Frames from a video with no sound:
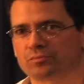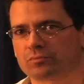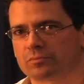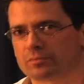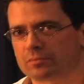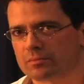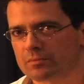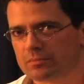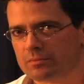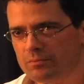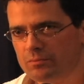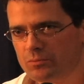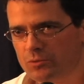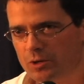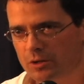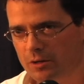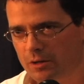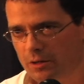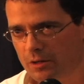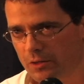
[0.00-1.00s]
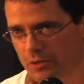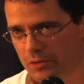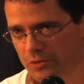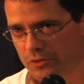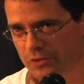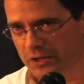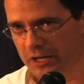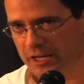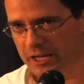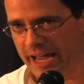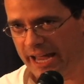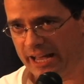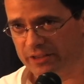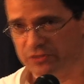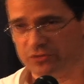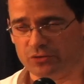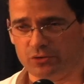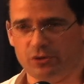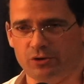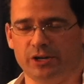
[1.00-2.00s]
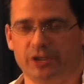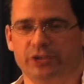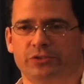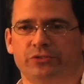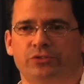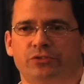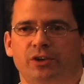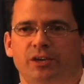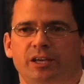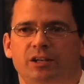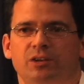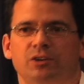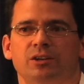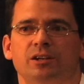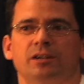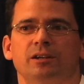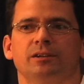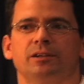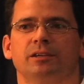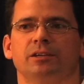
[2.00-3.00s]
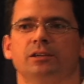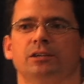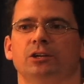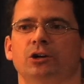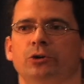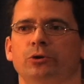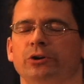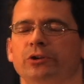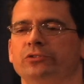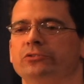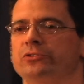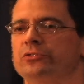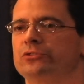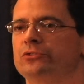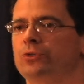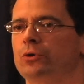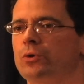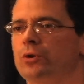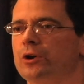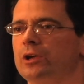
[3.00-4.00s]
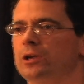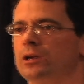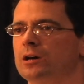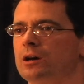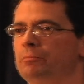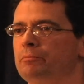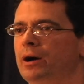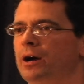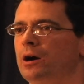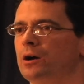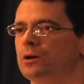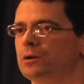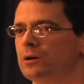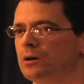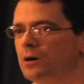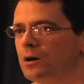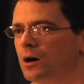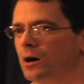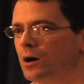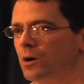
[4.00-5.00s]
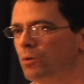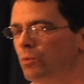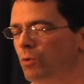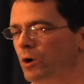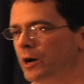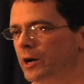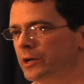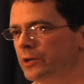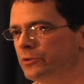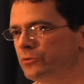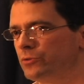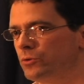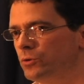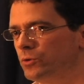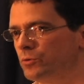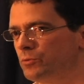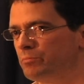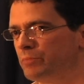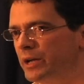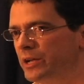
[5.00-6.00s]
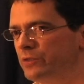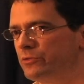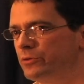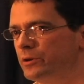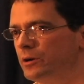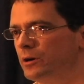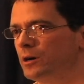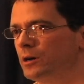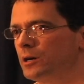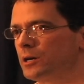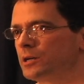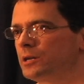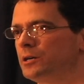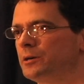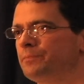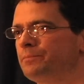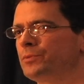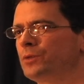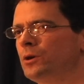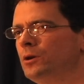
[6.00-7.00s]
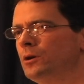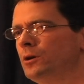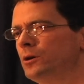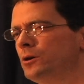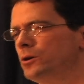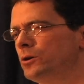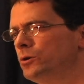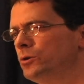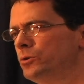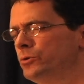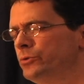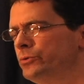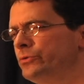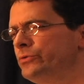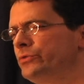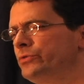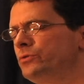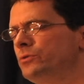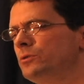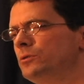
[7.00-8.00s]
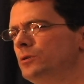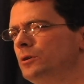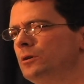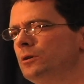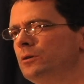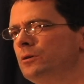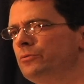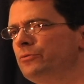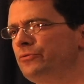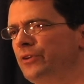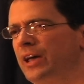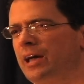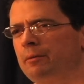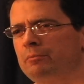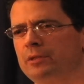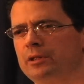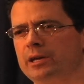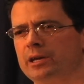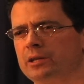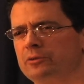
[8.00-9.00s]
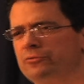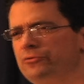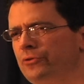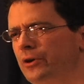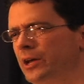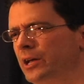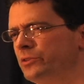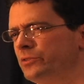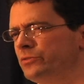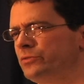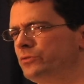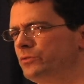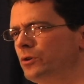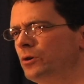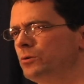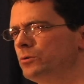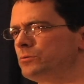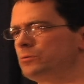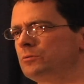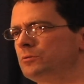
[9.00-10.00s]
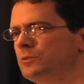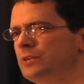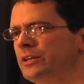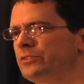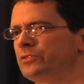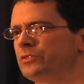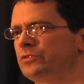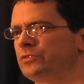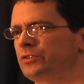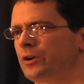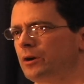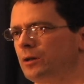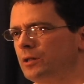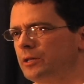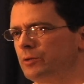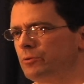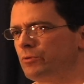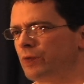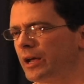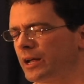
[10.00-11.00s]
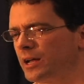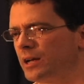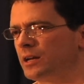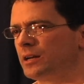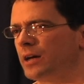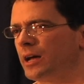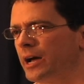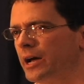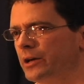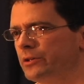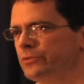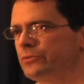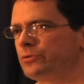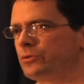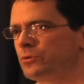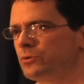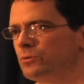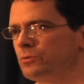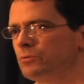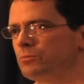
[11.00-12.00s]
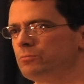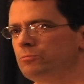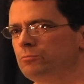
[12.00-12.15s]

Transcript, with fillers: the answer is that, you know, it's a story about a wise old matriarch whose family and friends don't necessarily recognize her